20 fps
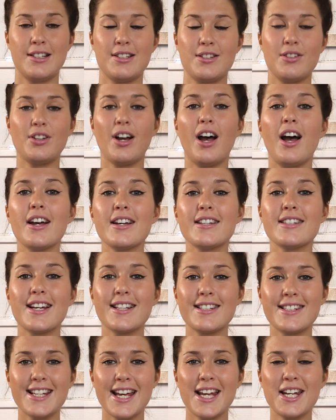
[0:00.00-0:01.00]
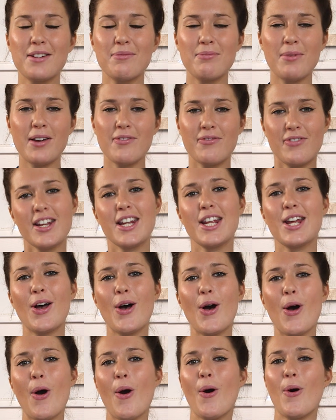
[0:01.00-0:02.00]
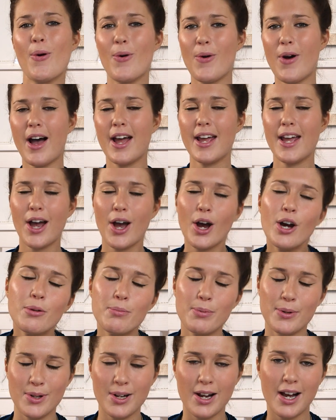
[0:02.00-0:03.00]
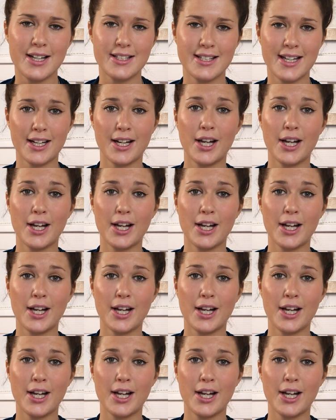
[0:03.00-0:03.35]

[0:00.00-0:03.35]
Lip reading: So guys, that's the end of my video. I hope you liked it,